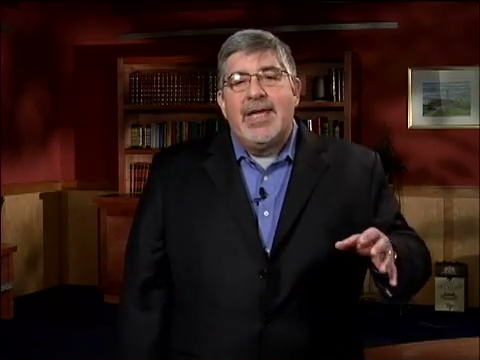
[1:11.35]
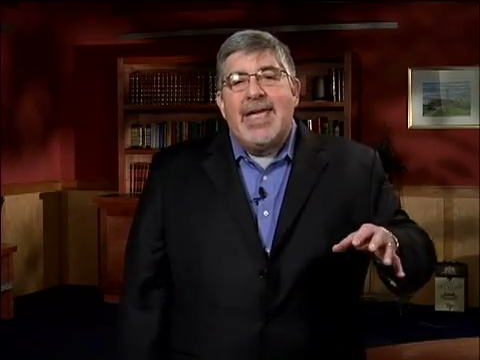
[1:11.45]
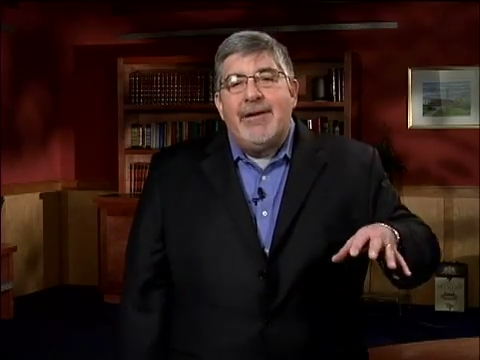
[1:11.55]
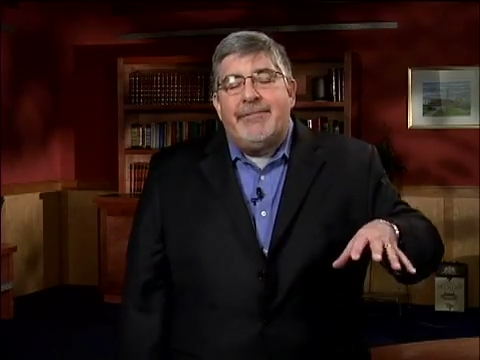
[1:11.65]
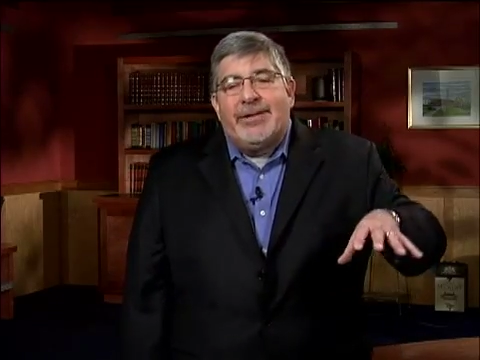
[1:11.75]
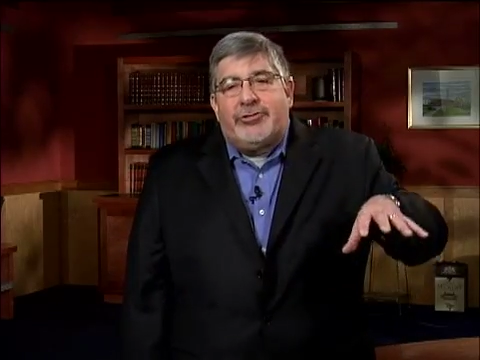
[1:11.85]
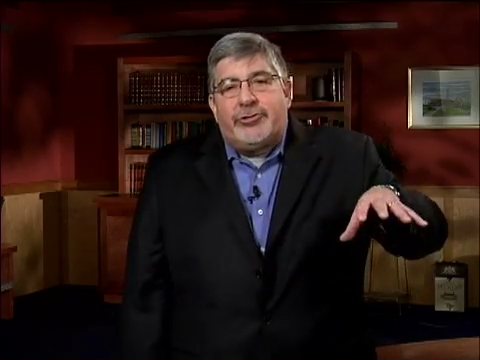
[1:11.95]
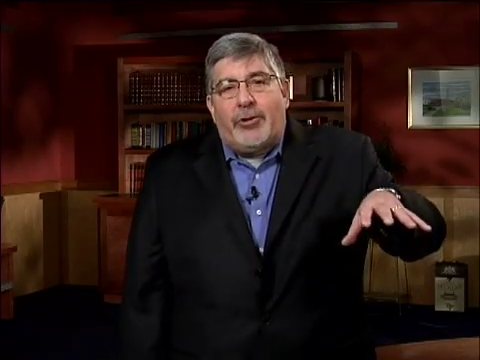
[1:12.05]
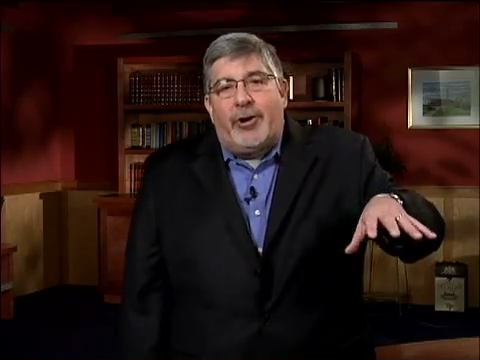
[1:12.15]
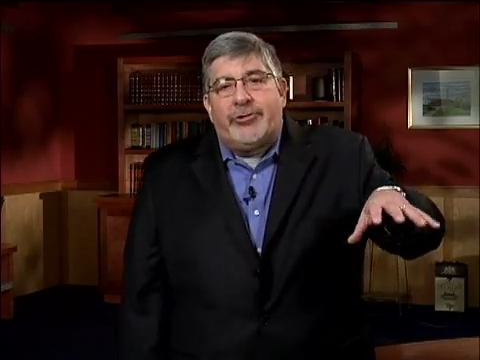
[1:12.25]
If it
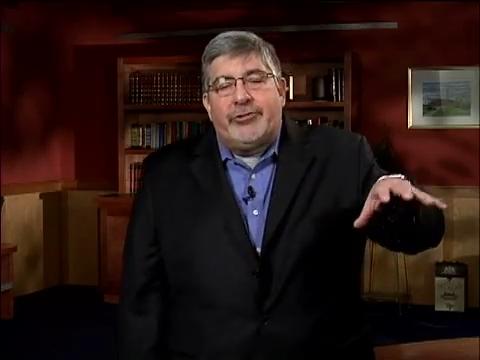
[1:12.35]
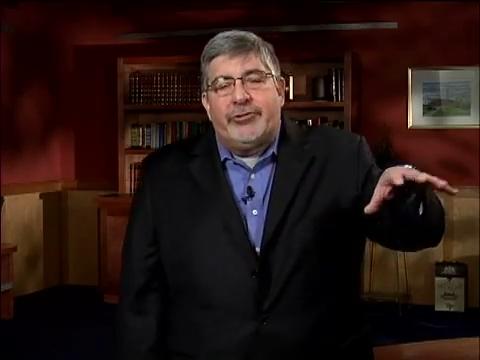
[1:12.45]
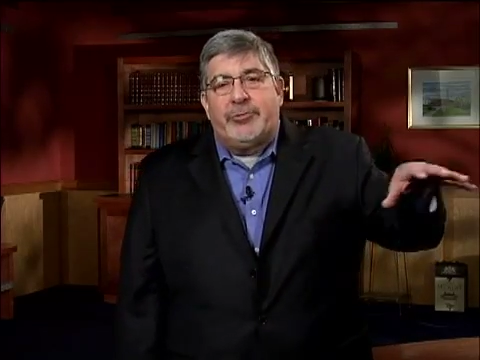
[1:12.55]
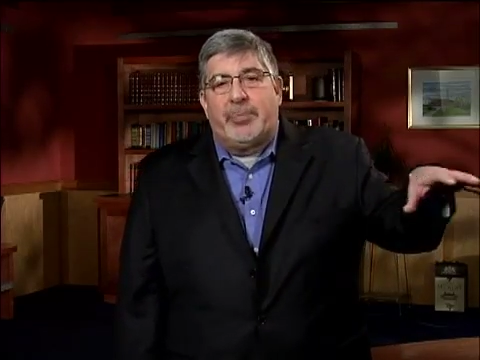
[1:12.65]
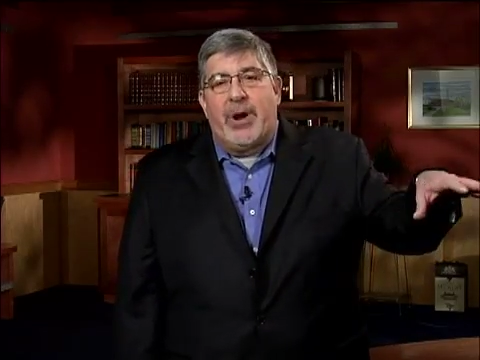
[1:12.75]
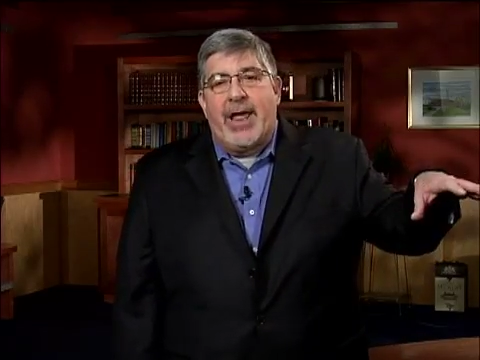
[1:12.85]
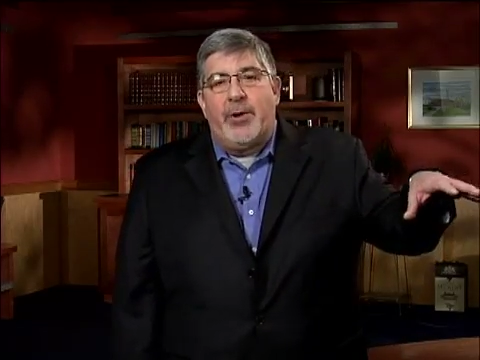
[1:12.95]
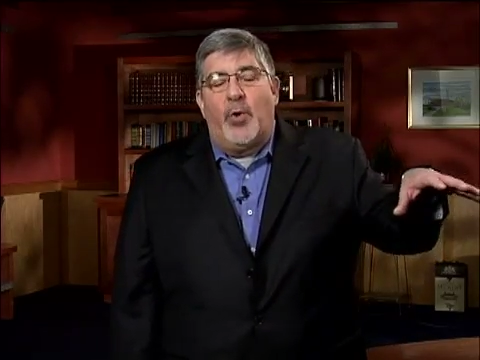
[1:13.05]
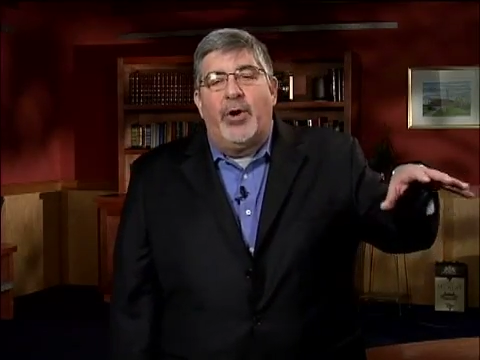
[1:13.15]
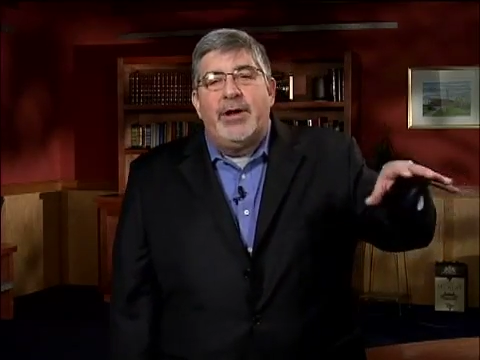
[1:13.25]
starts to spread,
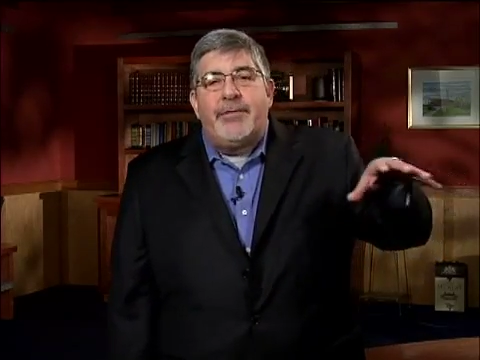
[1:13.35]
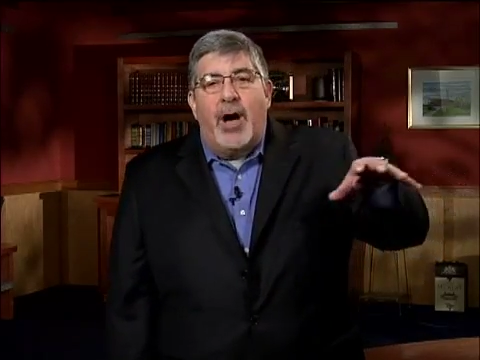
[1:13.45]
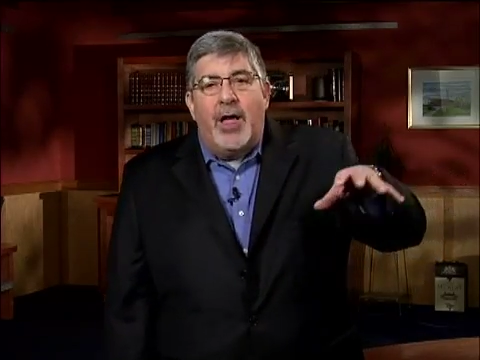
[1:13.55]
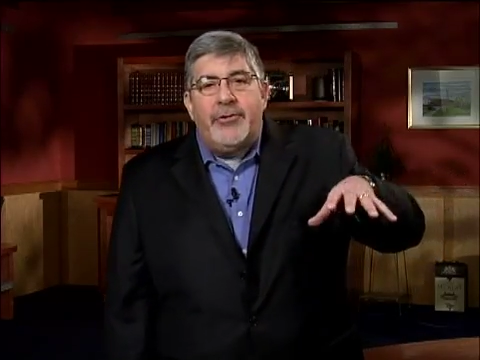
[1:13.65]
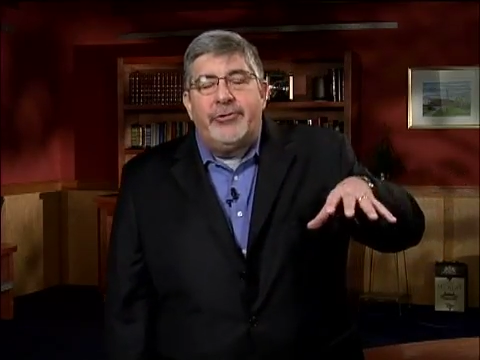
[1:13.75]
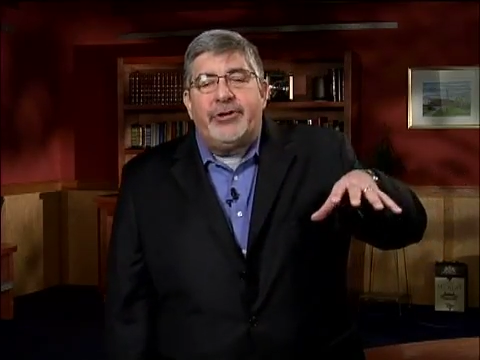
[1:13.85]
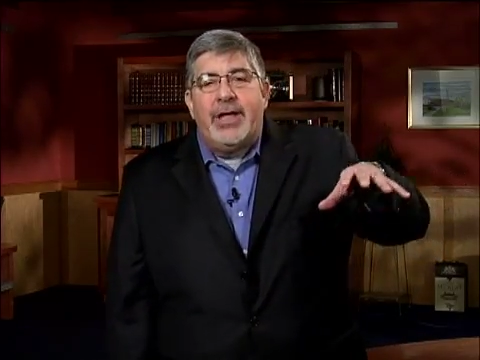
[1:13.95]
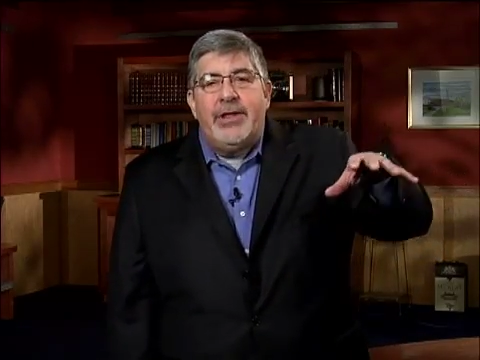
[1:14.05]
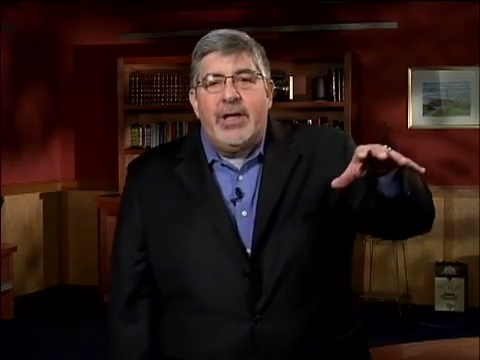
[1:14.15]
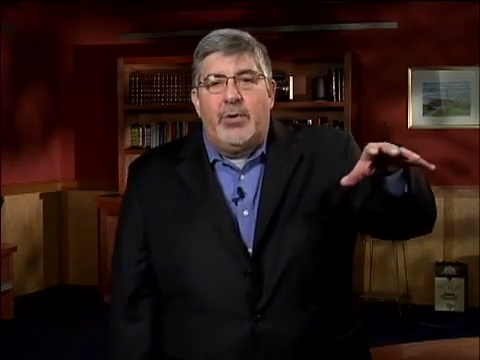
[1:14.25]
or if others
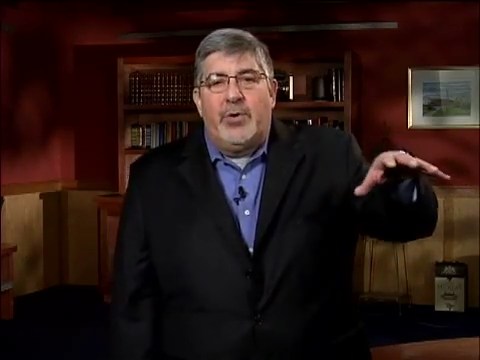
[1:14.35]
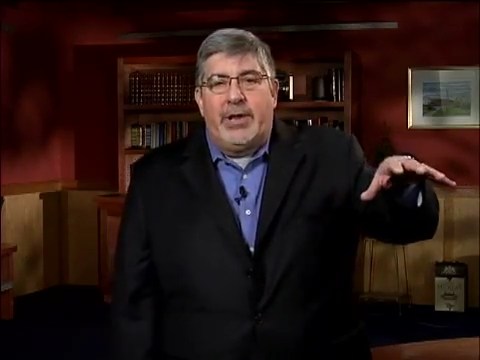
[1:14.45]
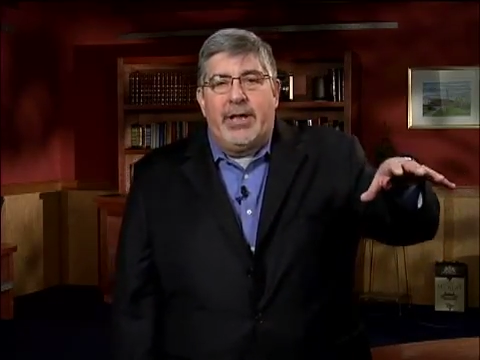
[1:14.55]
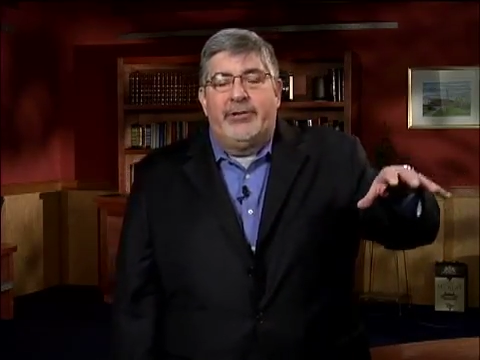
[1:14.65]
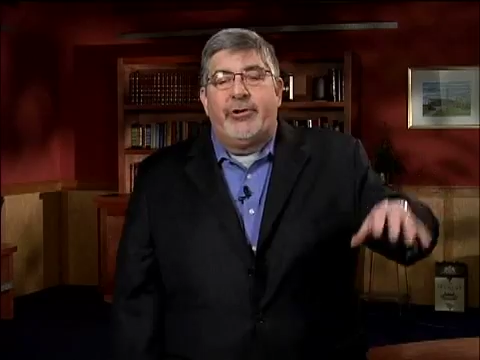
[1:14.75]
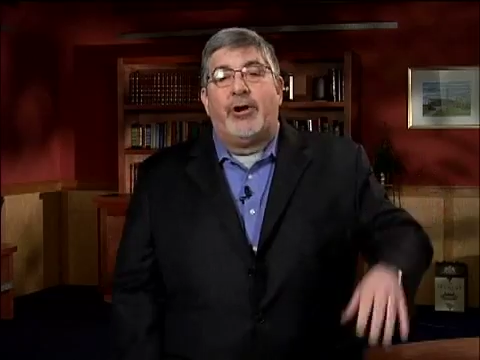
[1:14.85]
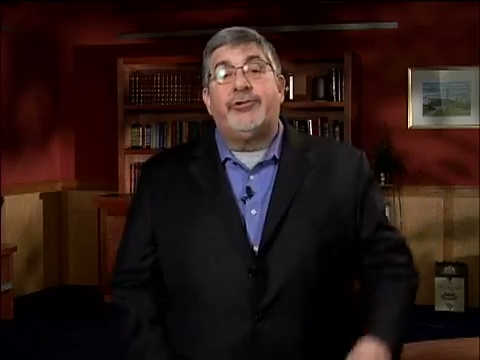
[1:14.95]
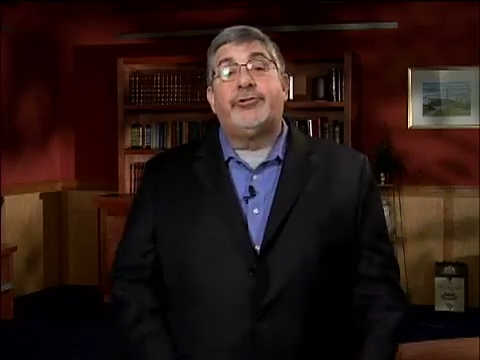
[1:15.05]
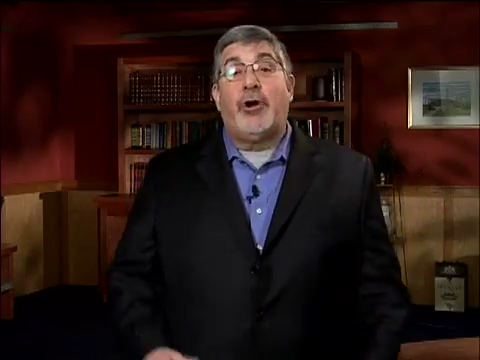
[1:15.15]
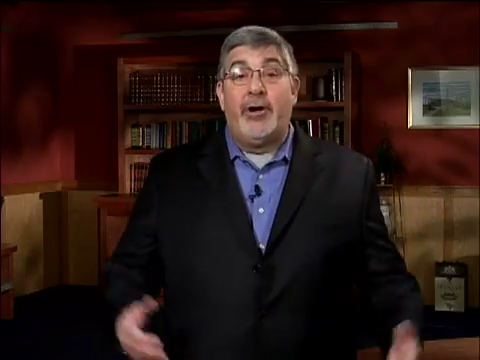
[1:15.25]
in the audience are
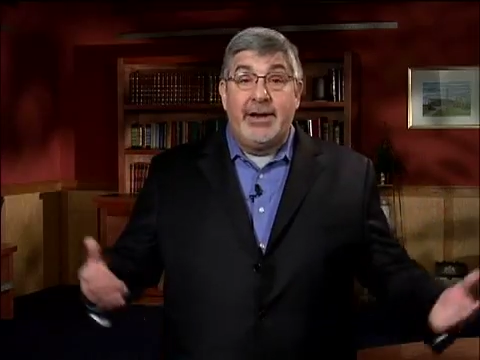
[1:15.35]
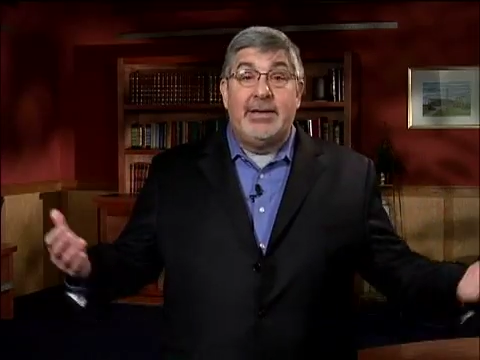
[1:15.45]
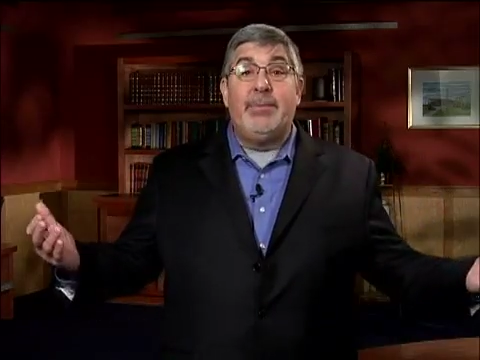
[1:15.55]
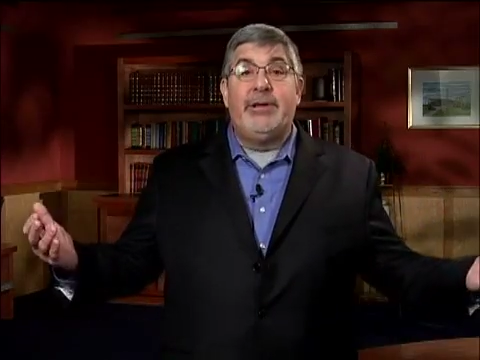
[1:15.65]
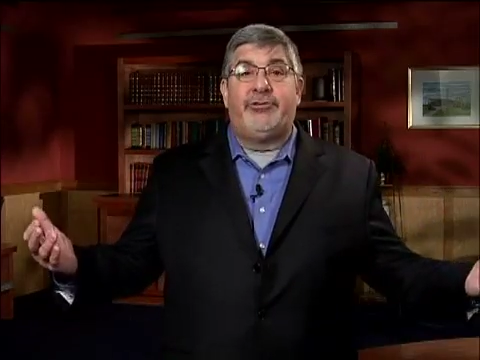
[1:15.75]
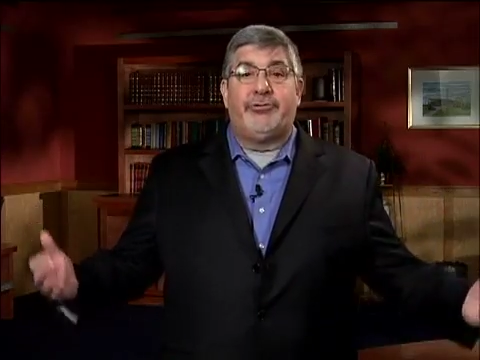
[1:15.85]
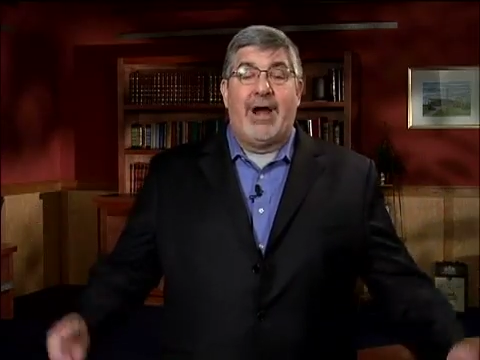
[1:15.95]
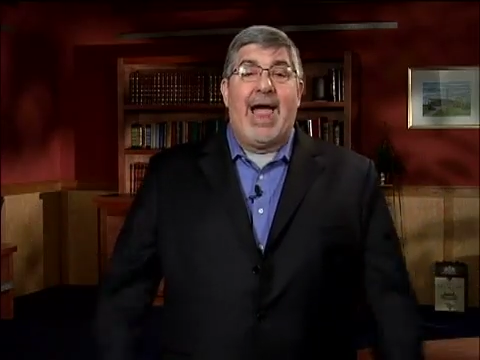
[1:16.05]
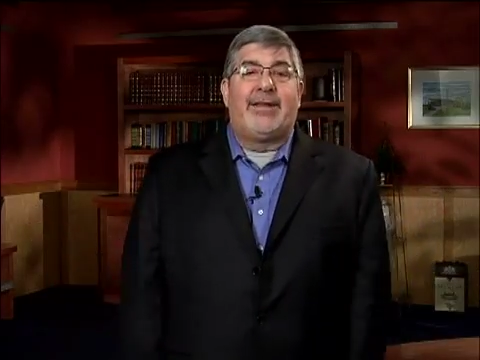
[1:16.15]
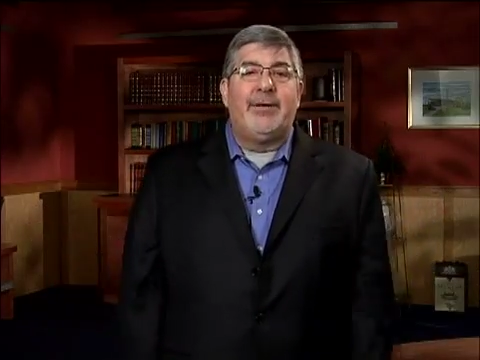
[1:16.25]
starting to be
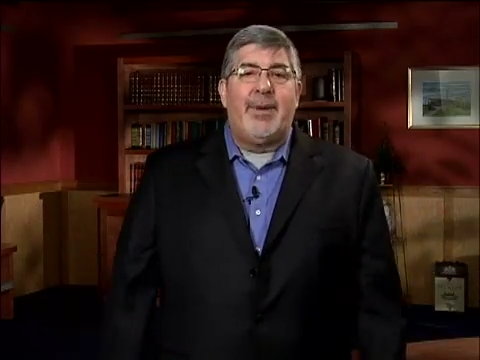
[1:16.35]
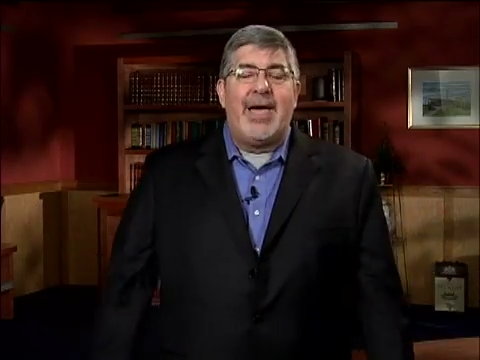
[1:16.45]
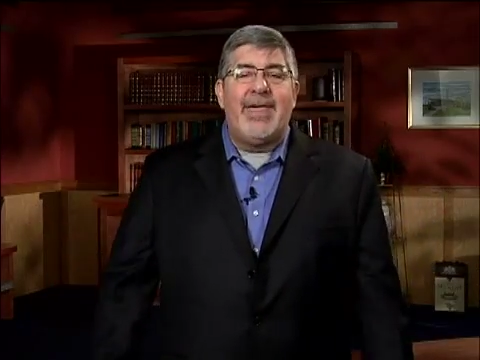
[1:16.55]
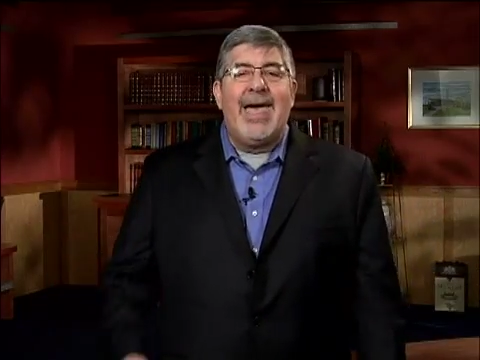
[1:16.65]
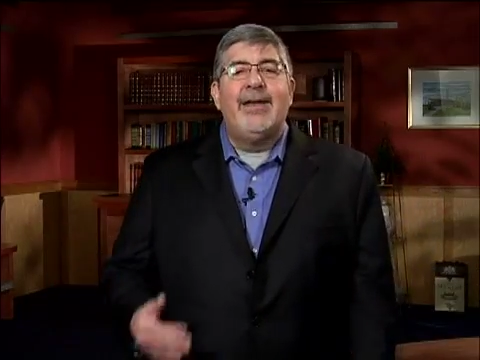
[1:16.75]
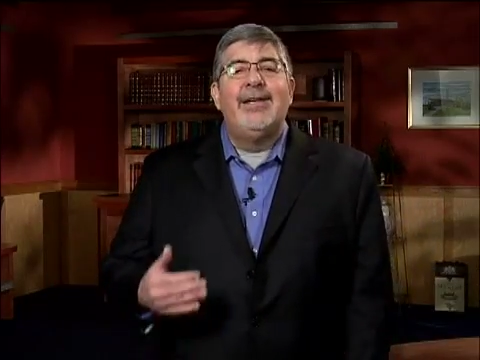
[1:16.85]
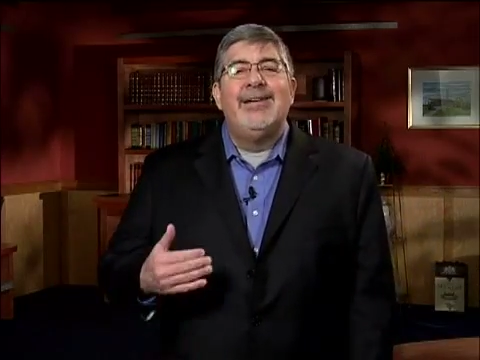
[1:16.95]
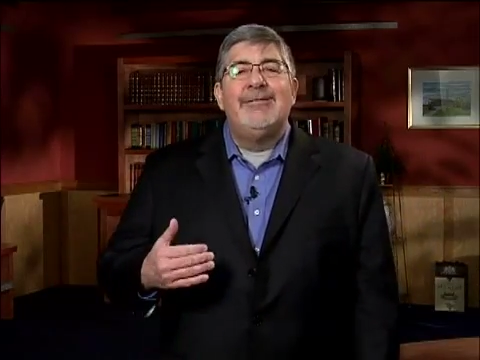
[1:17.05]
distracted by that,